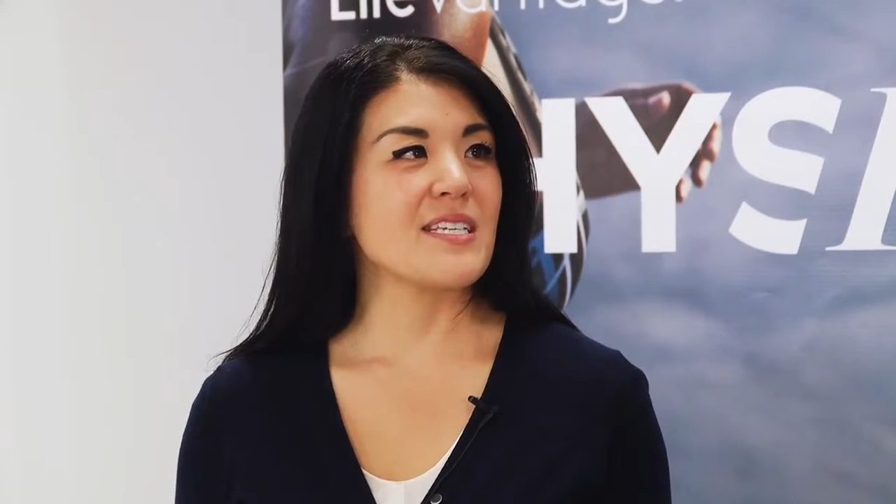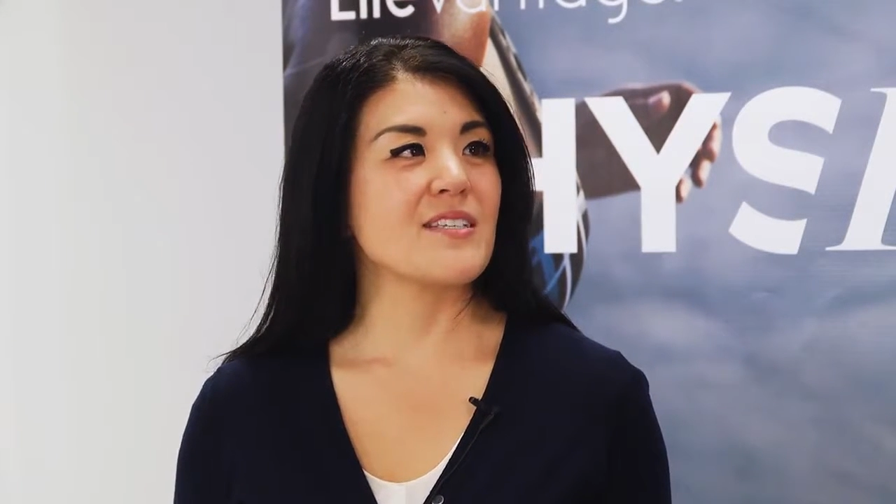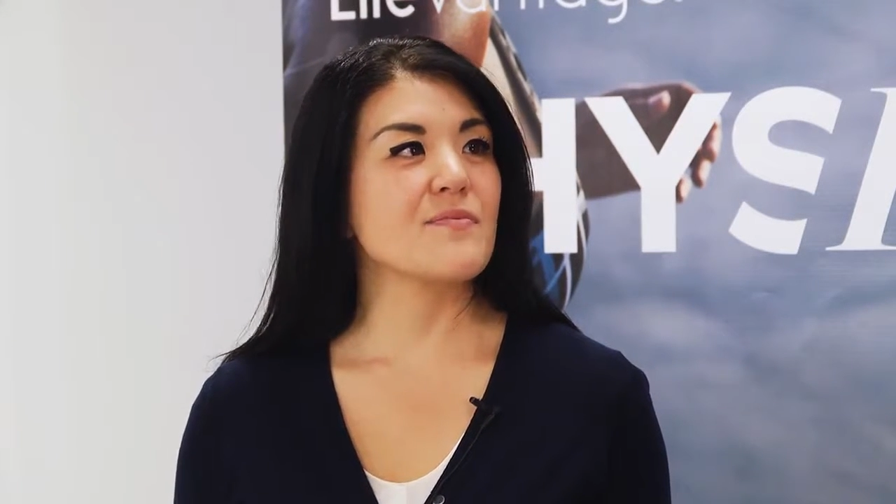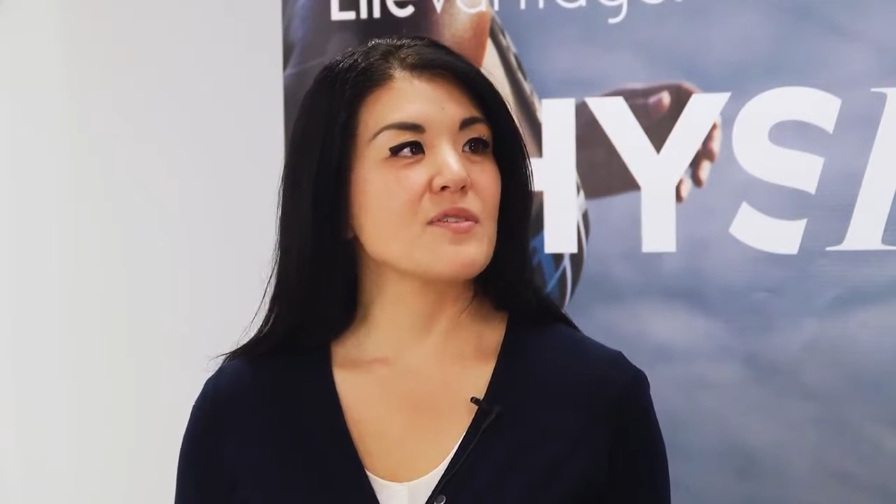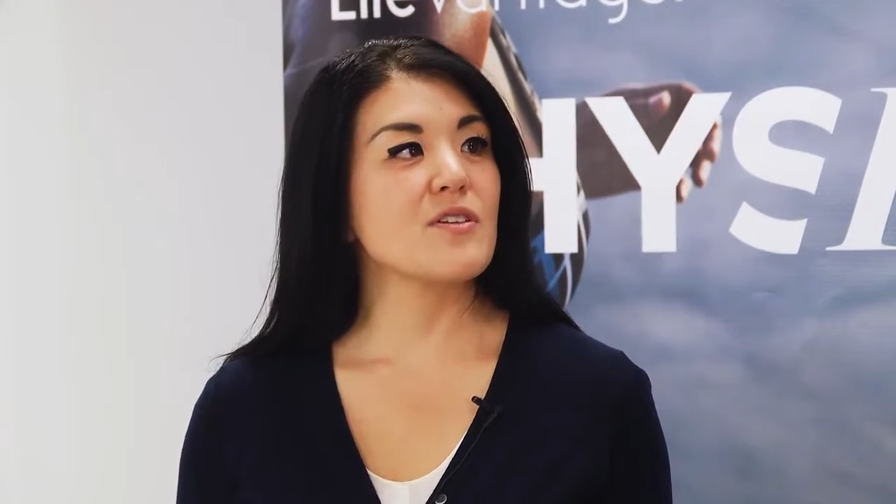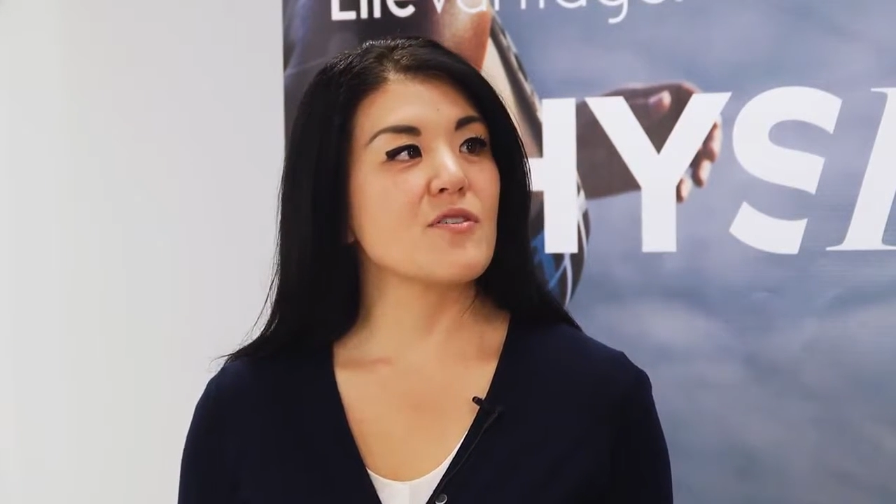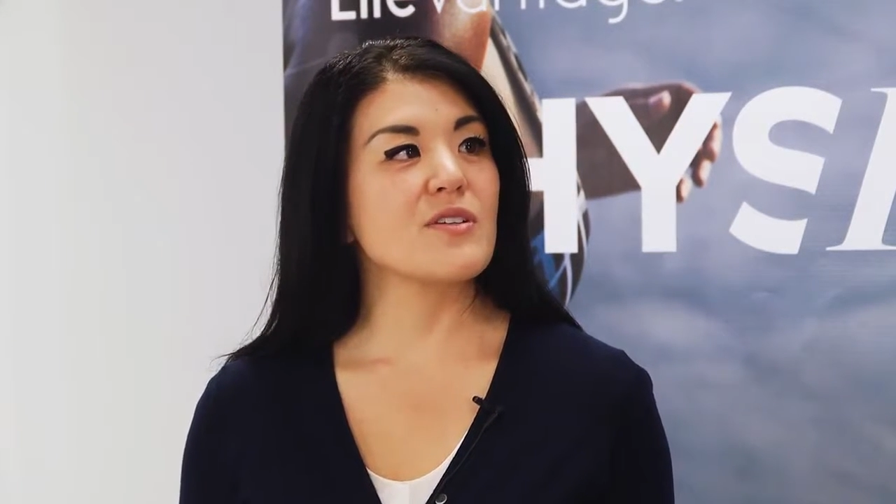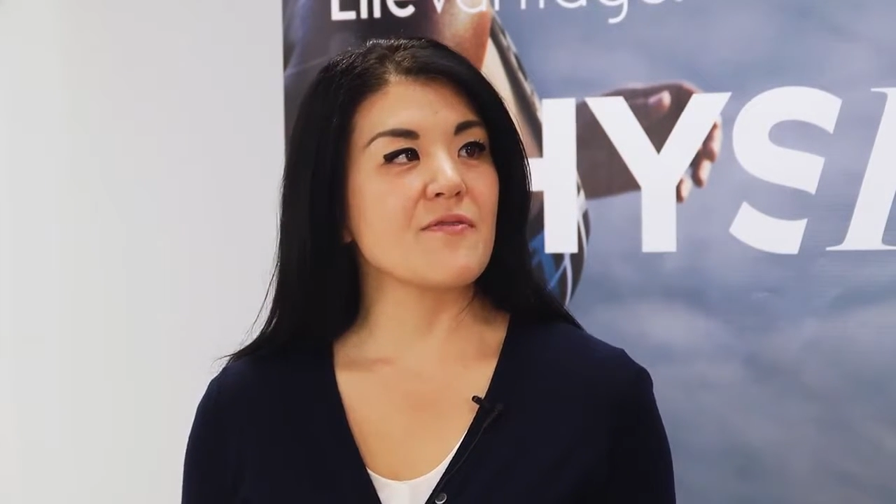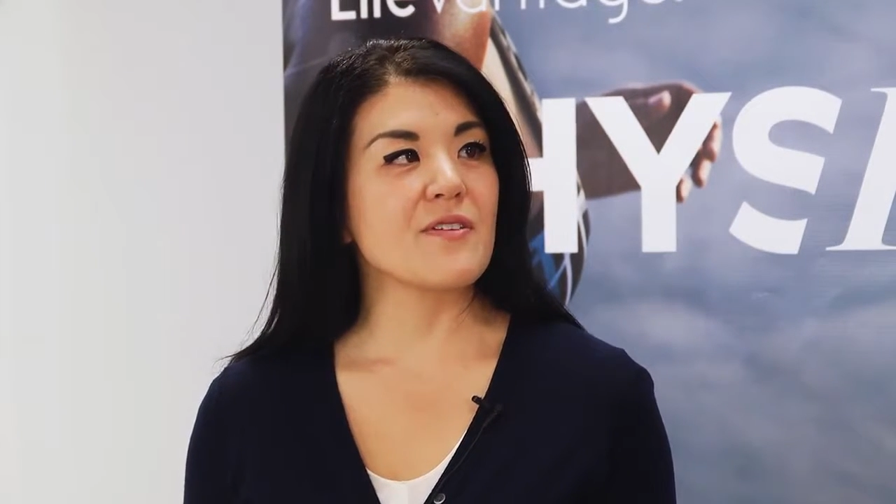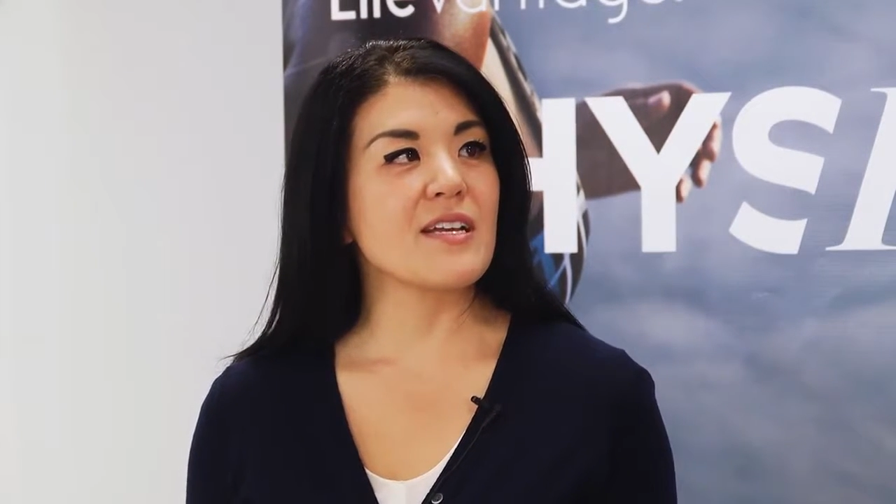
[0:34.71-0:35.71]
system so
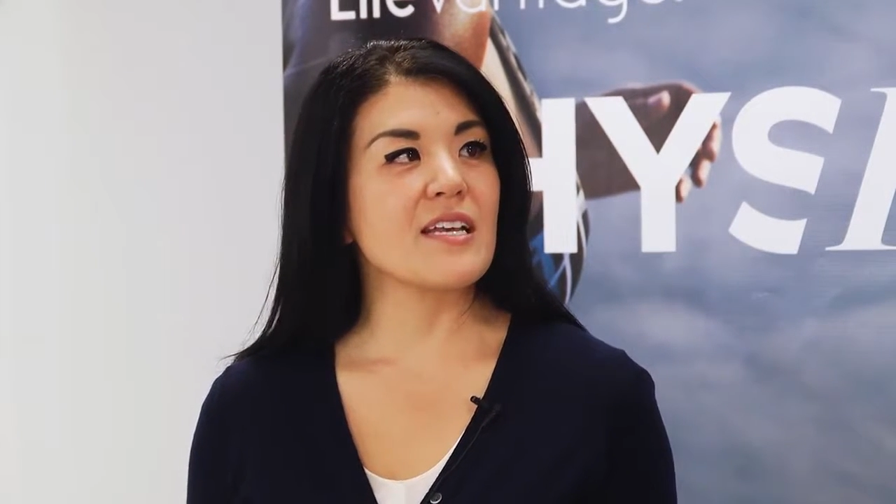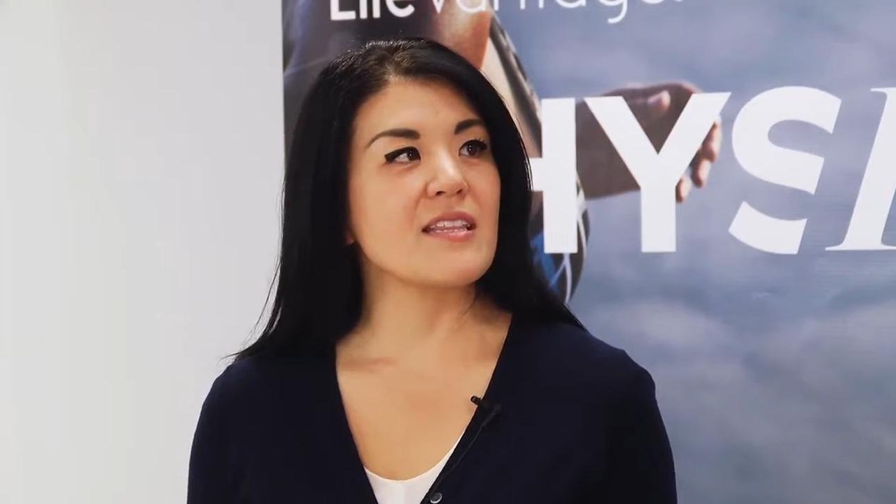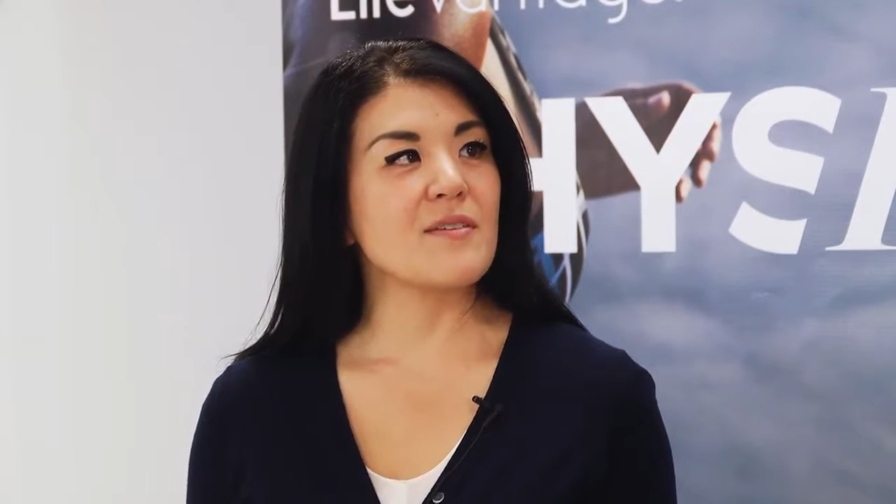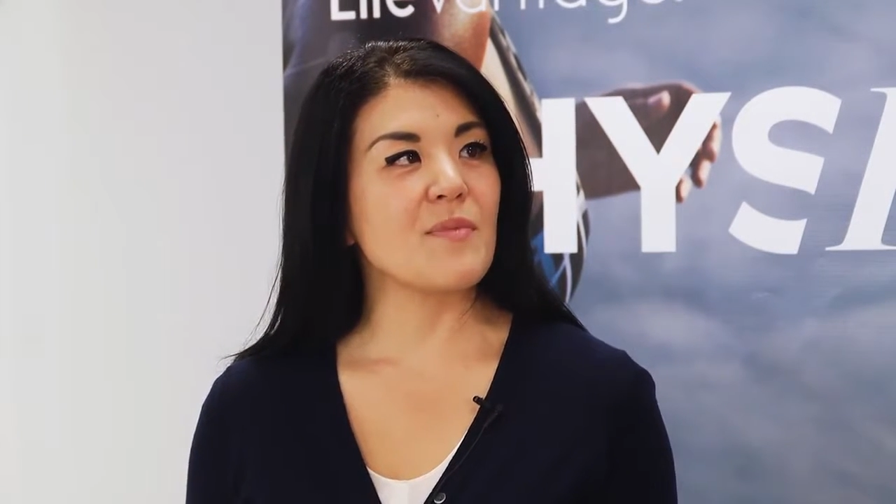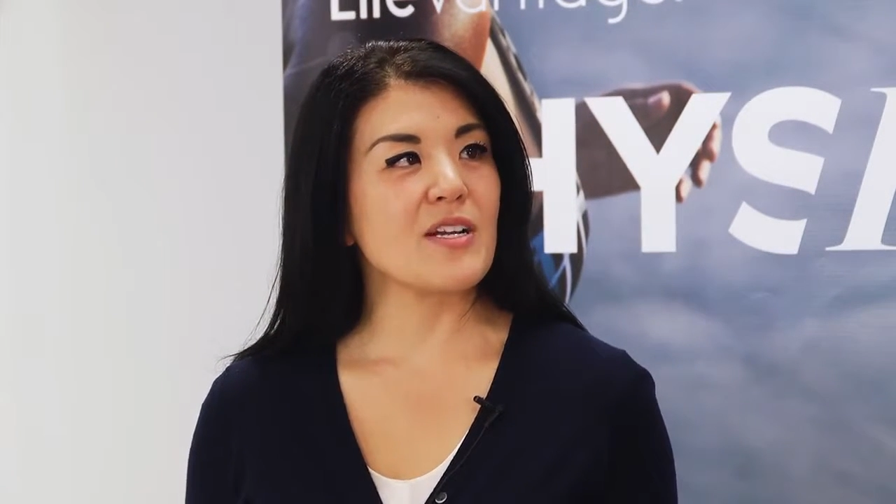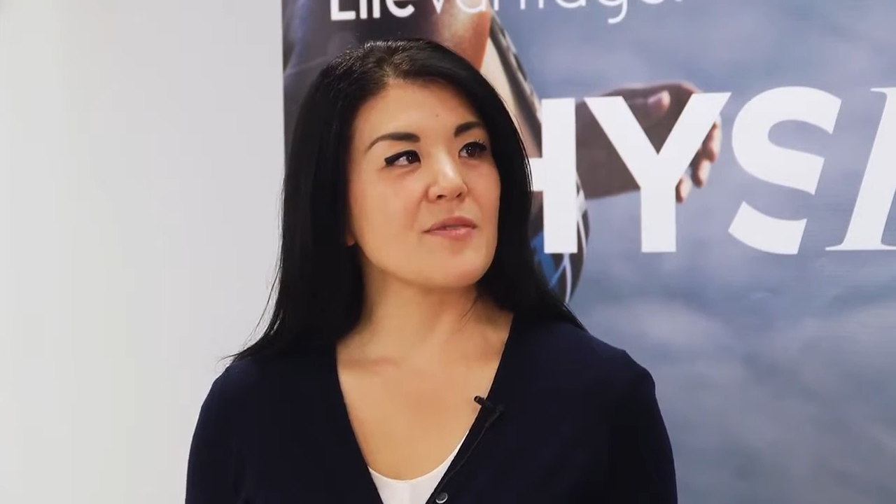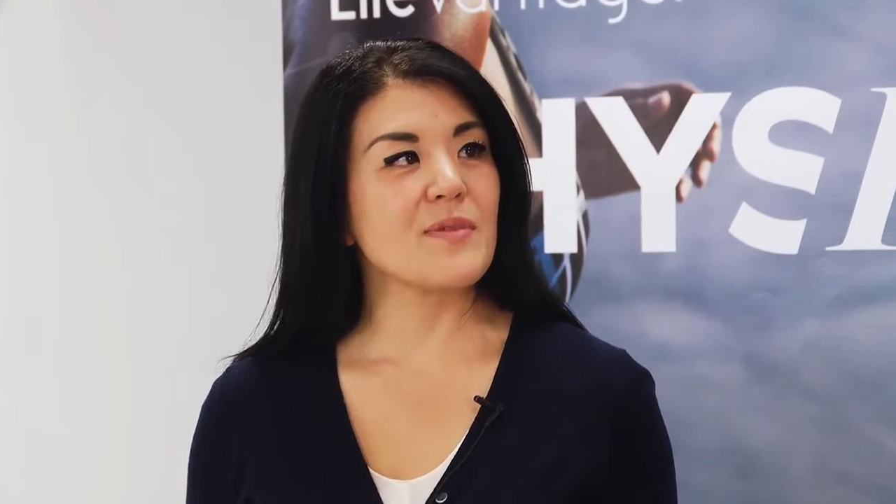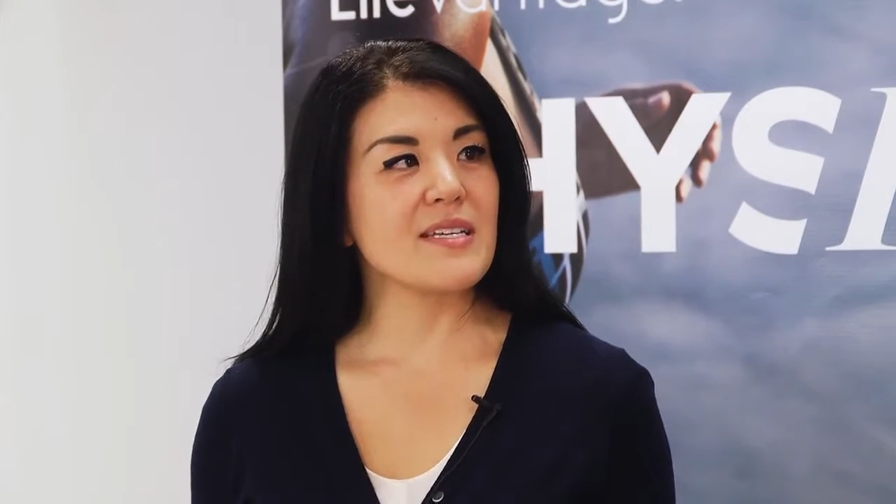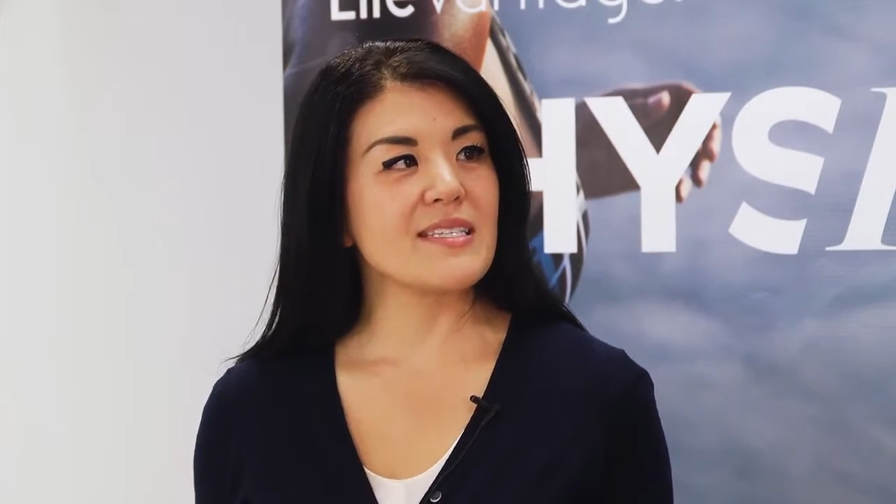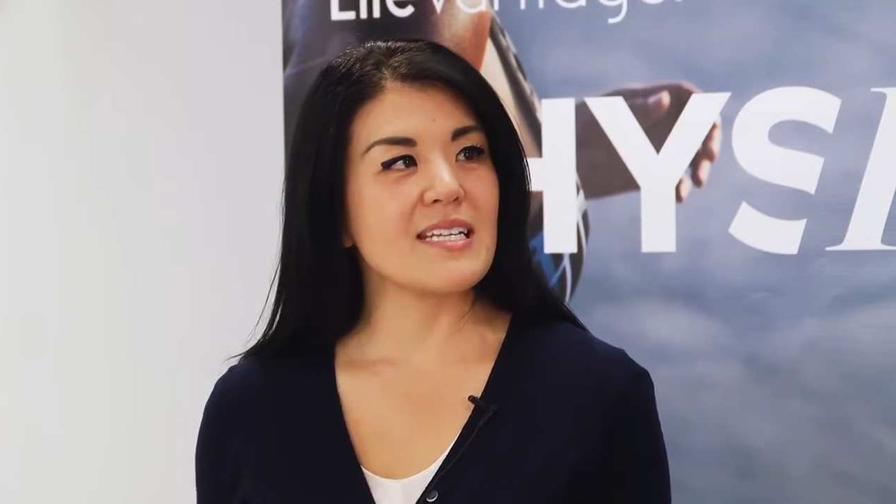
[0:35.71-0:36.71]
different in the
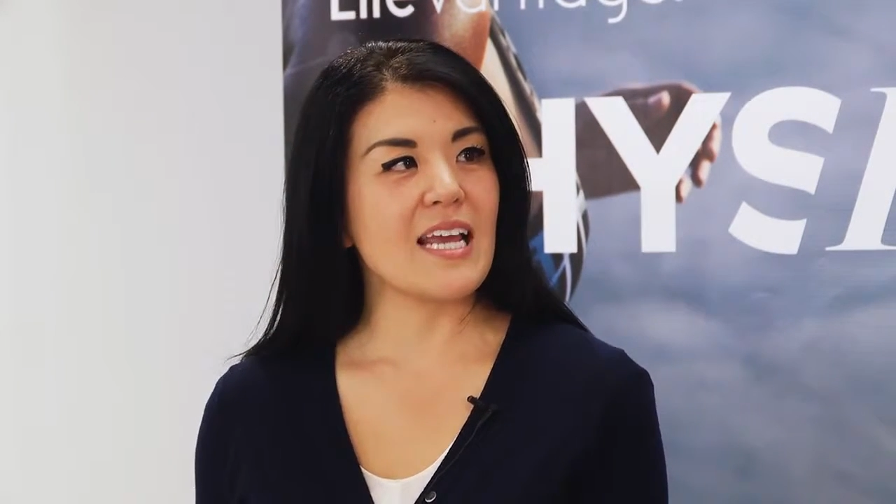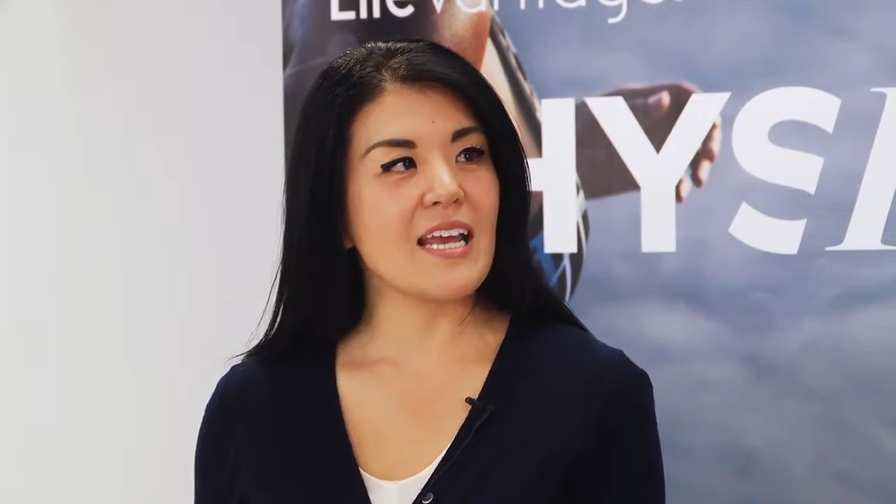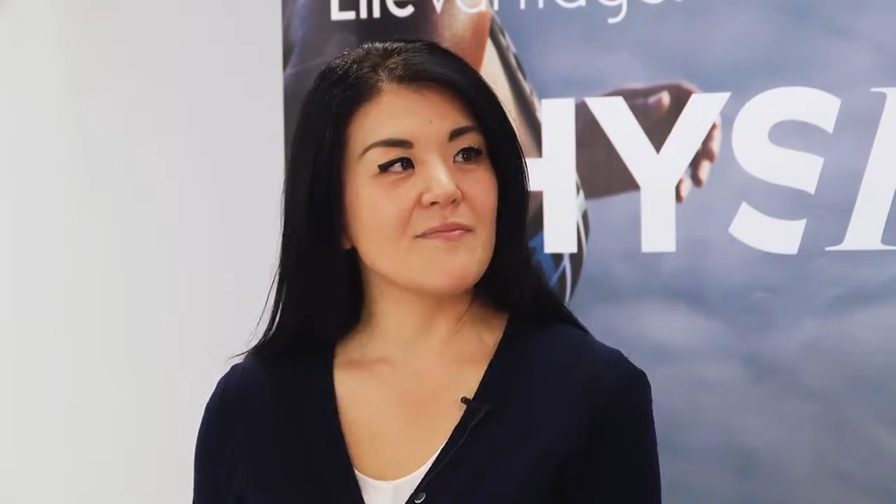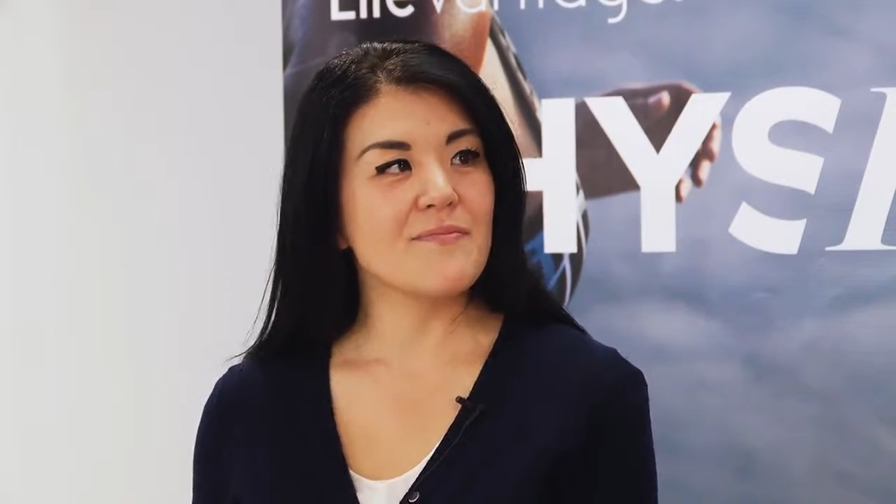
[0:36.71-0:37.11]
marketplace today?